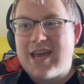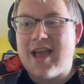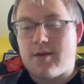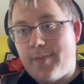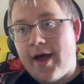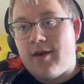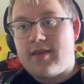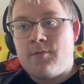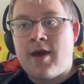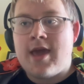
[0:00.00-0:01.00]
He has a badass
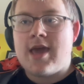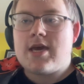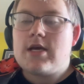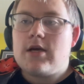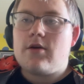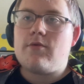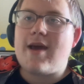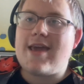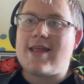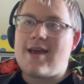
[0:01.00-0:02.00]
scene where
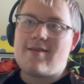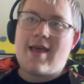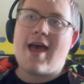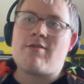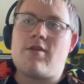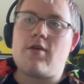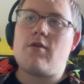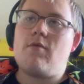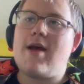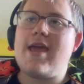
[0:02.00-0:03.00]
he kicks and
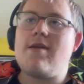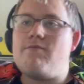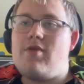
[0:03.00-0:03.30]
where he